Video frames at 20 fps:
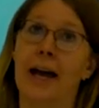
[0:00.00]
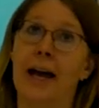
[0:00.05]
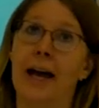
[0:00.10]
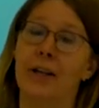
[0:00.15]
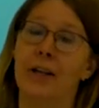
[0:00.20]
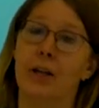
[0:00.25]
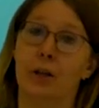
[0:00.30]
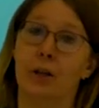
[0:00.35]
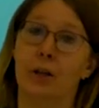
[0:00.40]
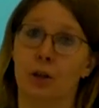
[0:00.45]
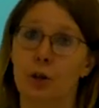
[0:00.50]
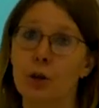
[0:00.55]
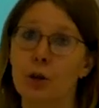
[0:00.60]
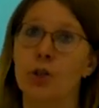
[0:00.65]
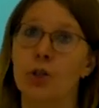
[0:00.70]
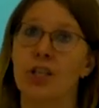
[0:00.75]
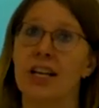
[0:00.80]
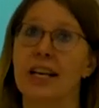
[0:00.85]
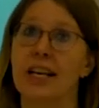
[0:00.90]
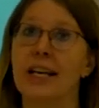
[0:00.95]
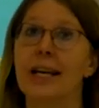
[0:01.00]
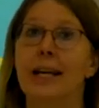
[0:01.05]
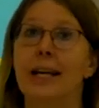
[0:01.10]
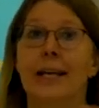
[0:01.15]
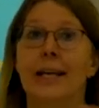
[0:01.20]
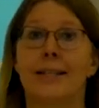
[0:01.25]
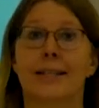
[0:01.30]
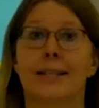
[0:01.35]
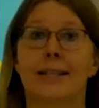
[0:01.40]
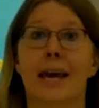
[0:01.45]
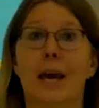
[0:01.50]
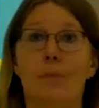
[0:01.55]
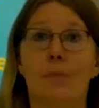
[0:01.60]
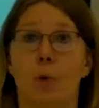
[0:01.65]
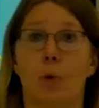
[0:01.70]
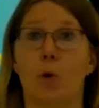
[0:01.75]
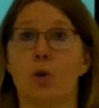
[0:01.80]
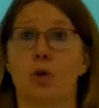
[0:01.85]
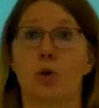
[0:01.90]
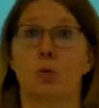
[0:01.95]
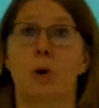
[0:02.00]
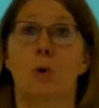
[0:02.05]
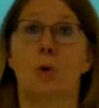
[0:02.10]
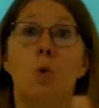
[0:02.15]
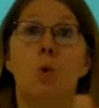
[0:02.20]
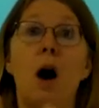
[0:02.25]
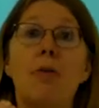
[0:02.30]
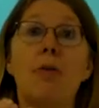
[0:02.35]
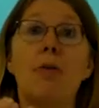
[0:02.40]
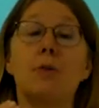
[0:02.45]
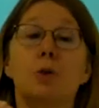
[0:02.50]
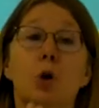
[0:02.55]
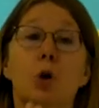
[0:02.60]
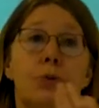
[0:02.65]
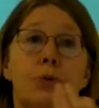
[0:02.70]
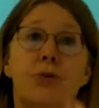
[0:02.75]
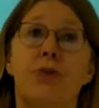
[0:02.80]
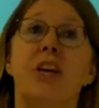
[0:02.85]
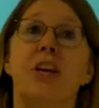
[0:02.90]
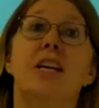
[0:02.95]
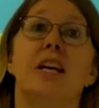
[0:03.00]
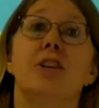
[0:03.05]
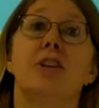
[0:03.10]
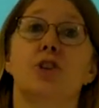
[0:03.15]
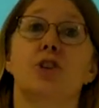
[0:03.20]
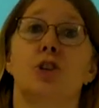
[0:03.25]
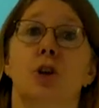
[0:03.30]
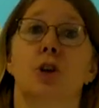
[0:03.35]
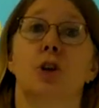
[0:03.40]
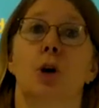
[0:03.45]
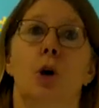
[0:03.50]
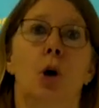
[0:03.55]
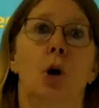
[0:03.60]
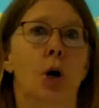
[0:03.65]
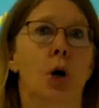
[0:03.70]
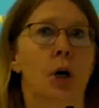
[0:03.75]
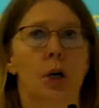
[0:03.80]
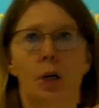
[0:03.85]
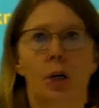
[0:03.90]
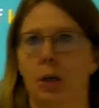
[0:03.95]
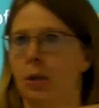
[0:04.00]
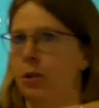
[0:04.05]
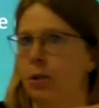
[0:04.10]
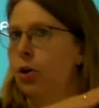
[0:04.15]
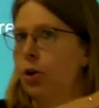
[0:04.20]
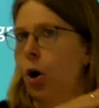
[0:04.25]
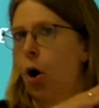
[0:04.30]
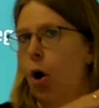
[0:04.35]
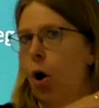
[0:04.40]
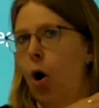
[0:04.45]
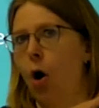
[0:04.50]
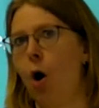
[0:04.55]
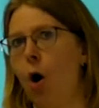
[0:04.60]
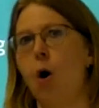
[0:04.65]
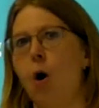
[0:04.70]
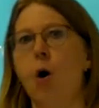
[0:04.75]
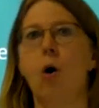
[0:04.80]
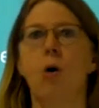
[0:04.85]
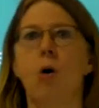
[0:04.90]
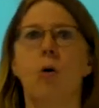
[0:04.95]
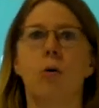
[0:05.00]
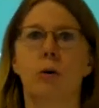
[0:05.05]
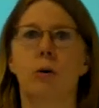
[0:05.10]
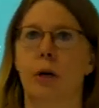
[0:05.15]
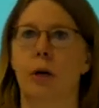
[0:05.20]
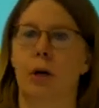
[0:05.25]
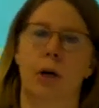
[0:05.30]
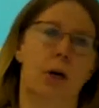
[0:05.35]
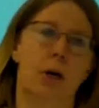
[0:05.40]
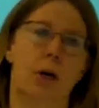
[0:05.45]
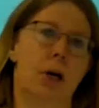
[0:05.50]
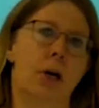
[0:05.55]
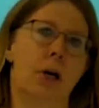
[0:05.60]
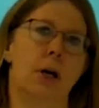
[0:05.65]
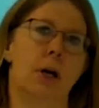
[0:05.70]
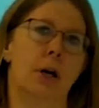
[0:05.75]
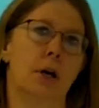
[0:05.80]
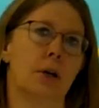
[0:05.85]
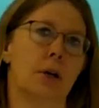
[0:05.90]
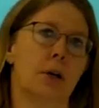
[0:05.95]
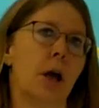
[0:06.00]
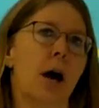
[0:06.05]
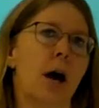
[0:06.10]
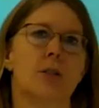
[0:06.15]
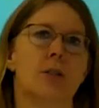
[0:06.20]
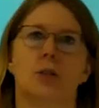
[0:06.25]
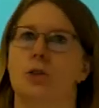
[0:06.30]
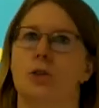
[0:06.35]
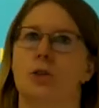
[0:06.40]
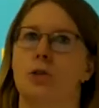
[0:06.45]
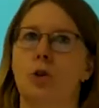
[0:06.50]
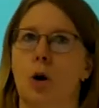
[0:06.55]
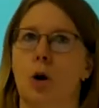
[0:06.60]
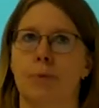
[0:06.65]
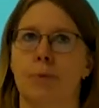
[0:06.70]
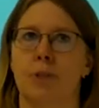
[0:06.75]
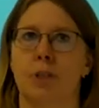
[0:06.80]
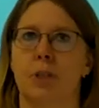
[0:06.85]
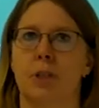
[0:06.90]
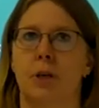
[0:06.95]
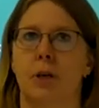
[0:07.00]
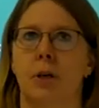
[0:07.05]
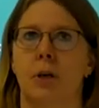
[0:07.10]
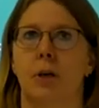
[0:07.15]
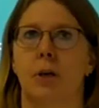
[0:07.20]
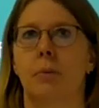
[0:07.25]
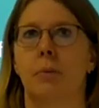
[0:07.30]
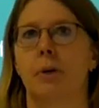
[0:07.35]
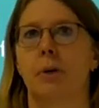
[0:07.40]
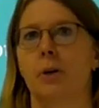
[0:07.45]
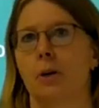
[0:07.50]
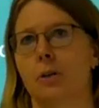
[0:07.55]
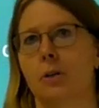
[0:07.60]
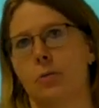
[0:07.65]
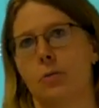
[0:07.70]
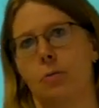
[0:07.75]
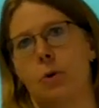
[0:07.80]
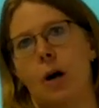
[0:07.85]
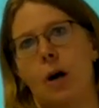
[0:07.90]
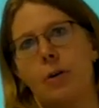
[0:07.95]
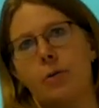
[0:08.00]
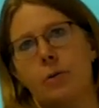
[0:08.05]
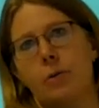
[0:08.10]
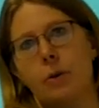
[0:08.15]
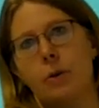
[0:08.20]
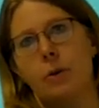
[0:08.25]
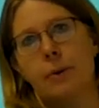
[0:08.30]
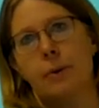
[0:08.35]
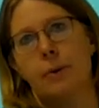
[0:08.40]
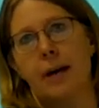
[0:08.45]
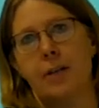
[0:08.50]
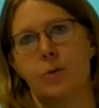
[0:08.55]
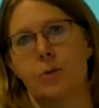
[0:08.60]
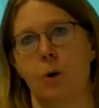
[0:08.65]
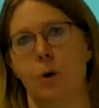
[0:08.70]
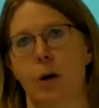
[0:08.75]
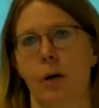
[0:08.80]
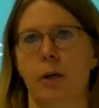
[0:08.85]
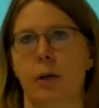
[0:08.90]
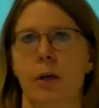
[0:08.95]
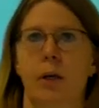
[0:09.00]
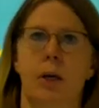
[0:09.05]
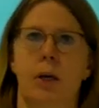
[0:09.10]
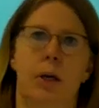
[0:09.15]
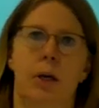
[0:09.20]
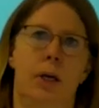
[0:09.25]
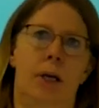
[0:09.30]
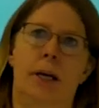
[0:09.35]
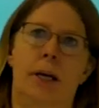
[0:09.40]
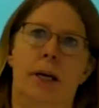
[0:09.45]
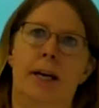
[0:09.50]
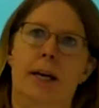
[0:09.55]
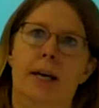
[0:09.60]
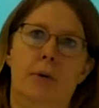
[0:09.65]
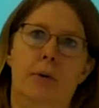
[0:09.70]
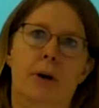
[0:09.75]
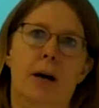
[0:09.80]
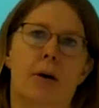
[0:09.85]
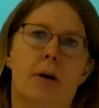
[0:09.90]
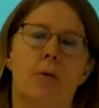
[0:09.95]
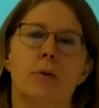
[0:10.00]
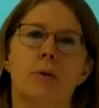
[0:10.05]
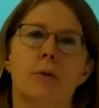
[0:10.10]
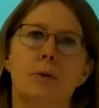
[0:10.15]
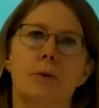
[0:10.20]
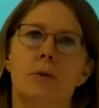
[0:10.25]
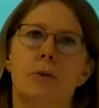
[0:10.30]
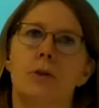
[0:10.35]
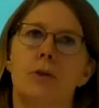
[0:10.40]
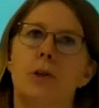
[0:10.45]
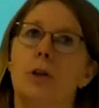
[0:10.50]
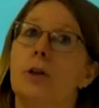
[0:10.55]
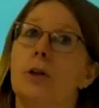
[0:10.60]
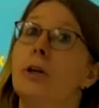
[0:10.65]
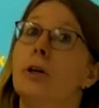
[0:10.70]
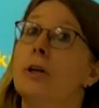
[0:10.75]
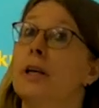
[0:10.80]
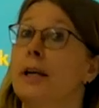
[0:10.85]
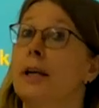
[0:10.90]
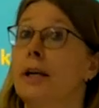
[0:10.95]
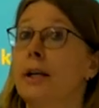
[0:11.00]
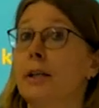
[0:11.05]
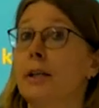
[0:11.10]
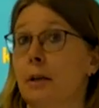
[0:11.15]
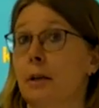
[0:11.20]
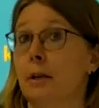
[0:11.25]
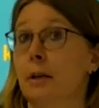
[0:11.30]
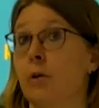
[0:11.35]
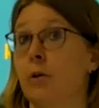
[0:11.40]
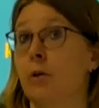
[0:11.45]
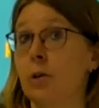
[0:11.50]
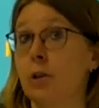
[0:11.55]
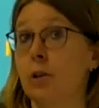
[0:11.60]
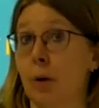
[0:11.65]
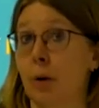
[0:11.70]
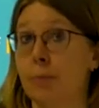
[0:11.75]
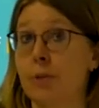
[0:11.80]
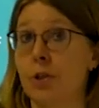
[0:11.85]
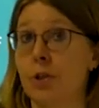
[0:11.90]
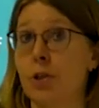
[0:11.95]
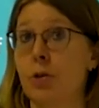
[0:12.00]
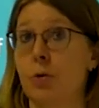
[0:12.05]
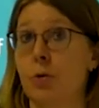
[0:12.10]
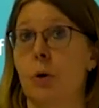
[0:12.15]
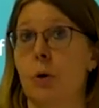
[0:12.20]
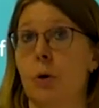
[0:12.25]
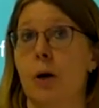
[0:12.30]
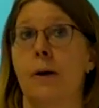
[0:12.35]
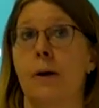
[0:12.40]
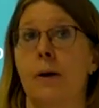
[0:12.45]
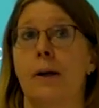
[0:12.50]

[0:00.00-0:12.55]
And usually in escape box, when one group's finished, the whole class stops because one group has won. And well, the learning stops too.